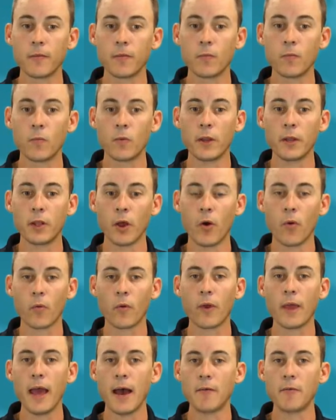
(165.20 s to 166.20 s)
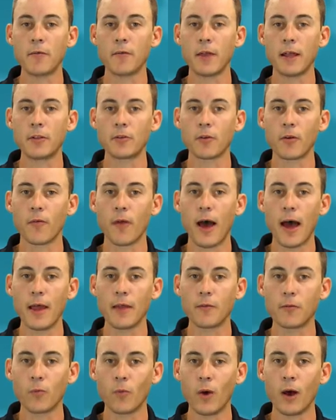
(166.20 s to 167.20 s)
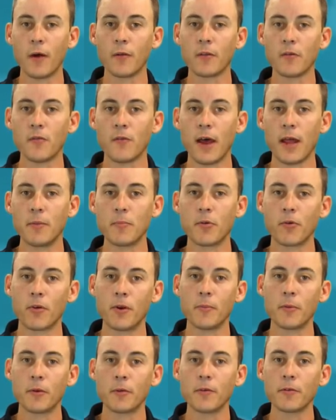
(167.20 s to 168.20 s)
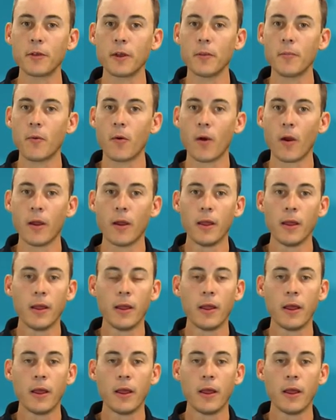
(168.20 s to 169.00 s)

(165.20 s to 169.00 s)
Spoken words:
we don't really have centralized, well-defined perimeters anymore.